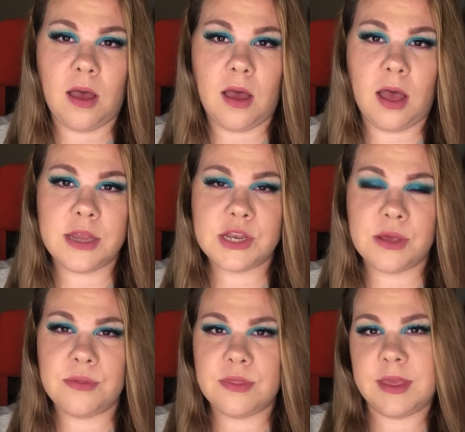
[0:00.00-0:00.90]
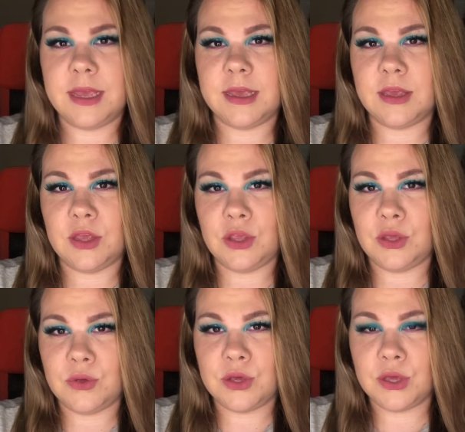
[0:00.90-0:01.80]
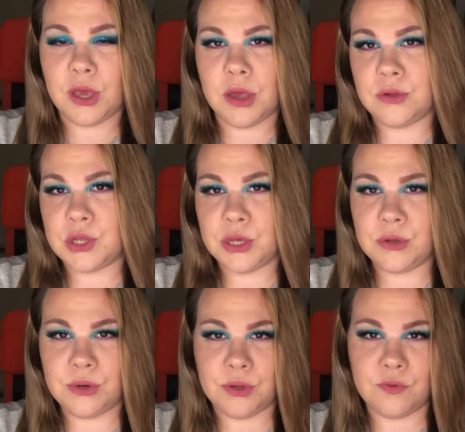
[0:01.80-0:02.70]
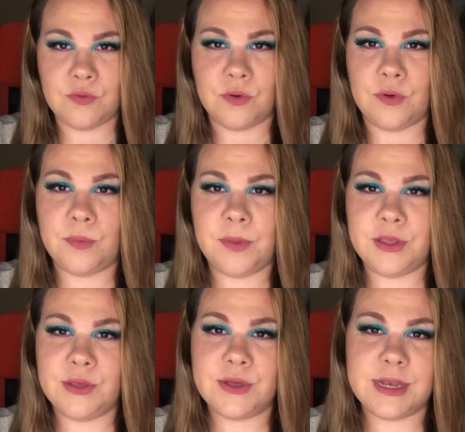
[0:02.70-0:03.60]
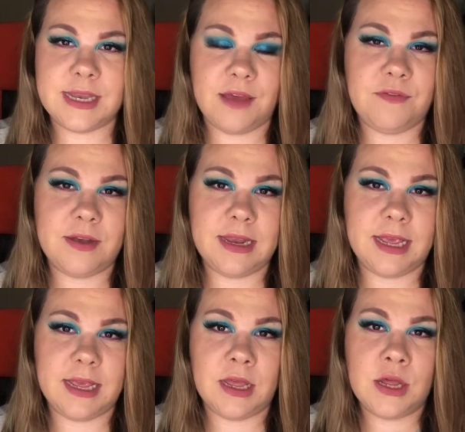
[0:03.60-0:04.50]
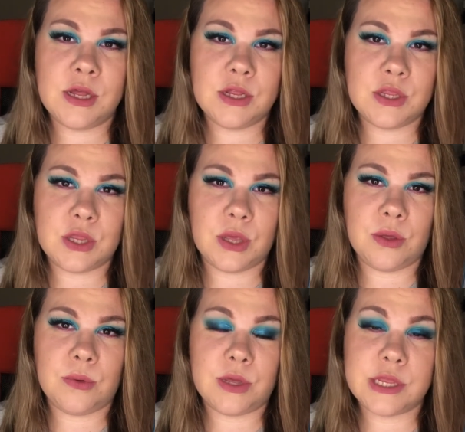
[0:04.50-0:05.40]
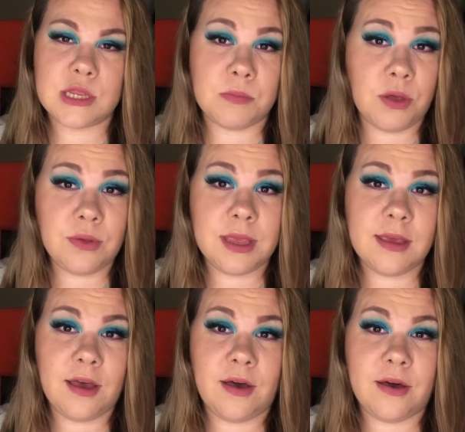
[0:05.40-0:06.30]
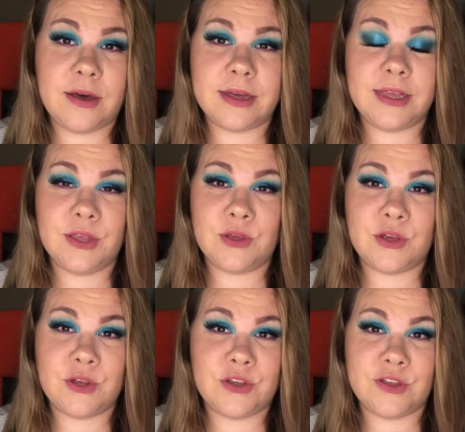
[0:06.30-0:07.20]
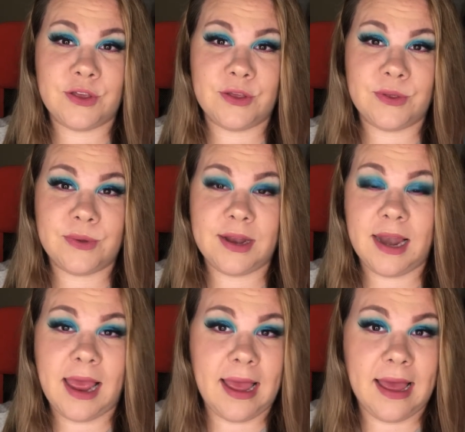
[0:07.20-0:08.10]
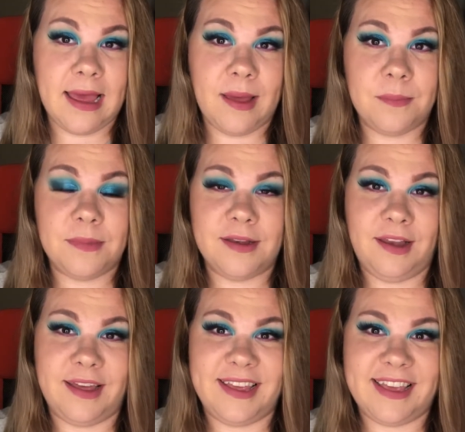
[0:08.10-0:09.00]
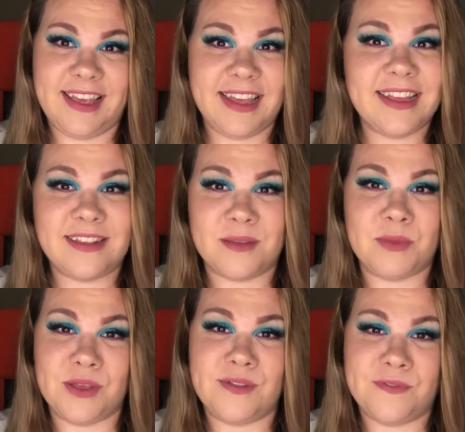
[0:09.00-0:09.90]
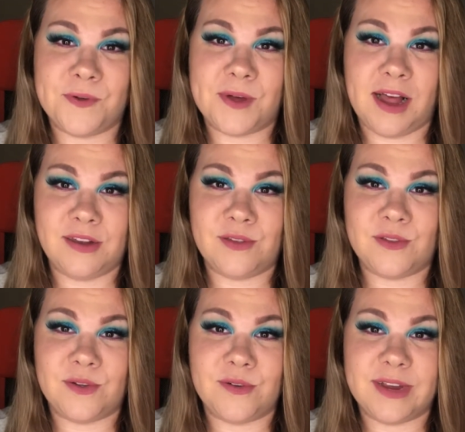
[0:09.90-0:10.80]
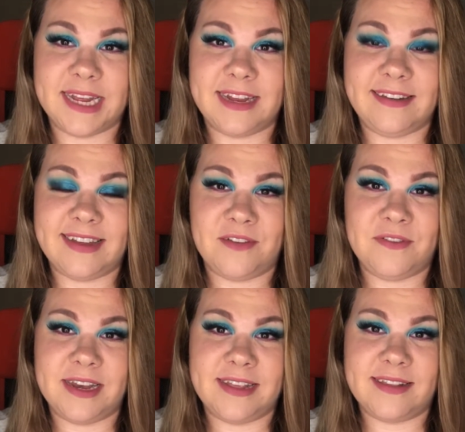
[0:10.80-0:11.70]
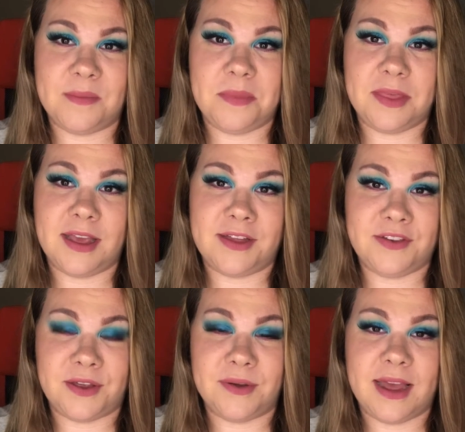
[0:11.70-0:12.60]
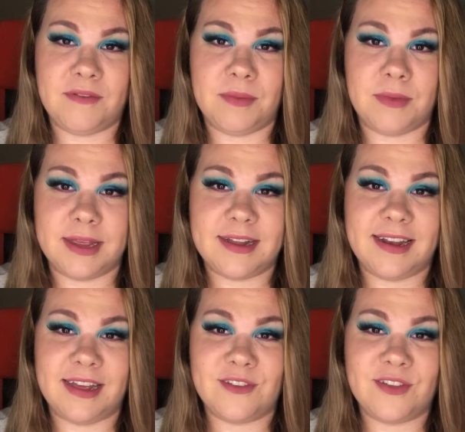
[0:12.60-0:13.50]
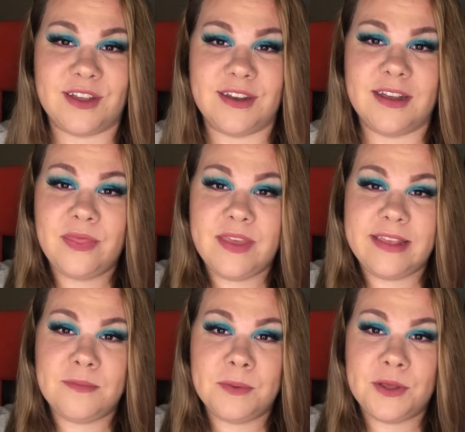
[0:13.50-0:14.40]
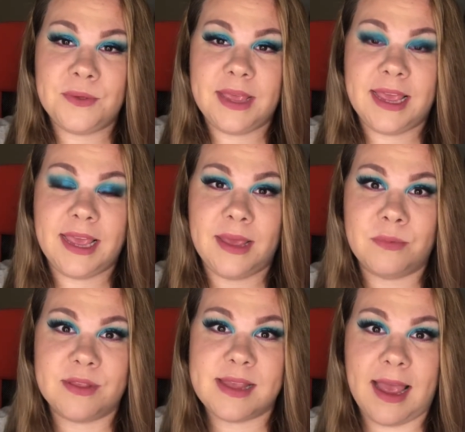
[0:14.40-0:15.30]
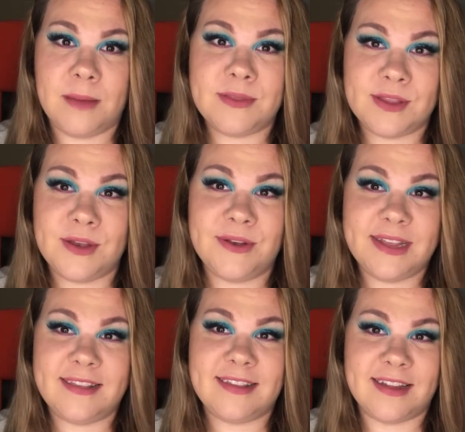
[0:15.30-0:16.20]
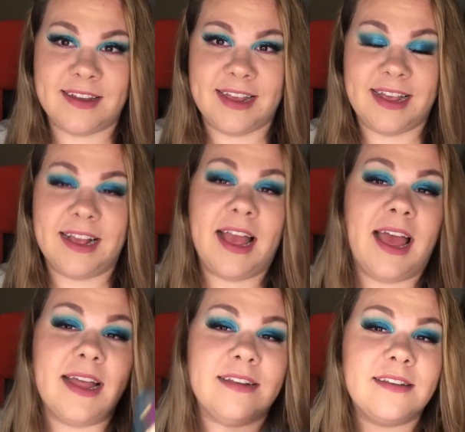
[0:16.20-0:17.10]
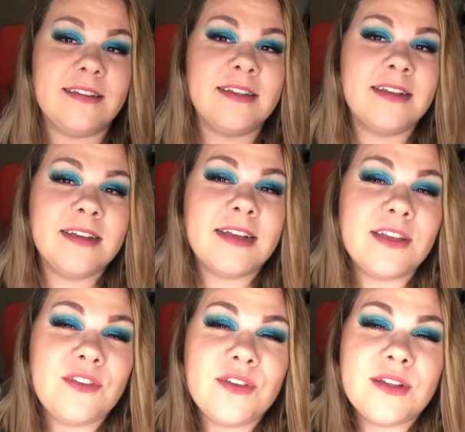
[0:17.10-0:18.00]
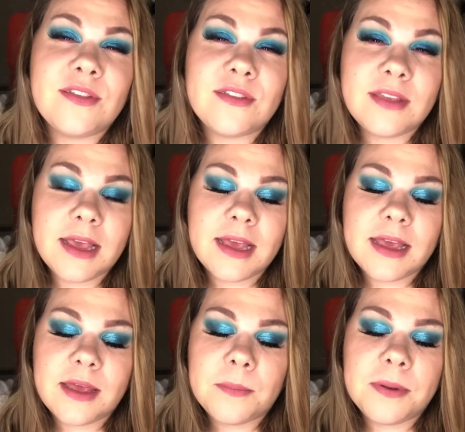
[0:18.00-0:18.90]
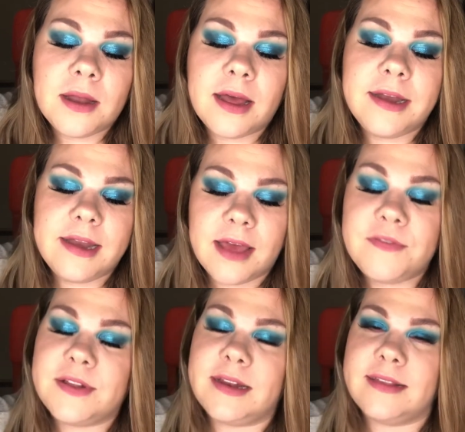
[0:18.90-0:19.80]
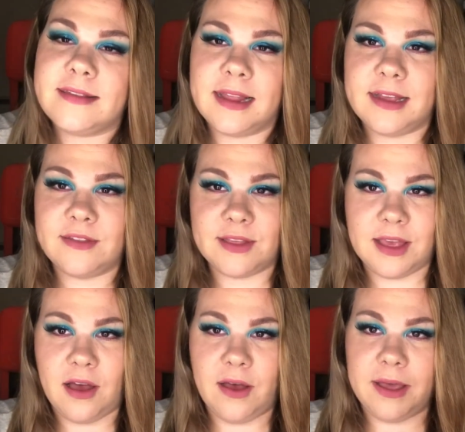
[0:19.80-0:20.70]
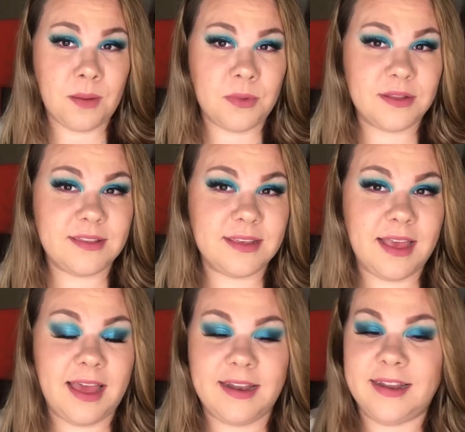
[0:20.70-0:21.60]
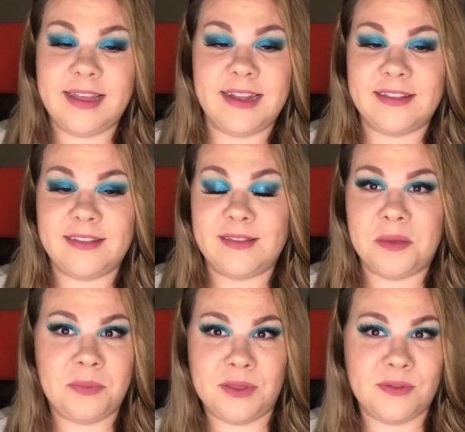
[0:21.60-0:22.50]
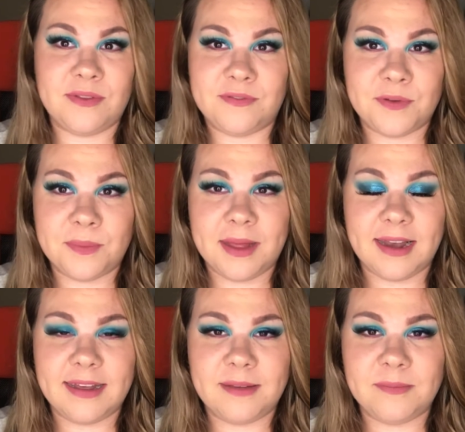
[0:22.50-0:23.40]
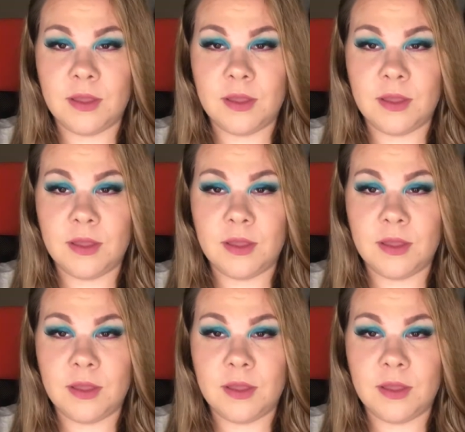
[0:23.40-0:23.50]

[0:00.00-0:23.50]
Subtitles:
I don't think you could go too neutral, but you could definitely do a smoky eye, you could do glam. Like, it is a beautiful colour story and definitely something I don't have in my collection. This blue here was absolutely stunning, and as you can see, it applied effortlessly to the eye, and once again it's a beautiful palette.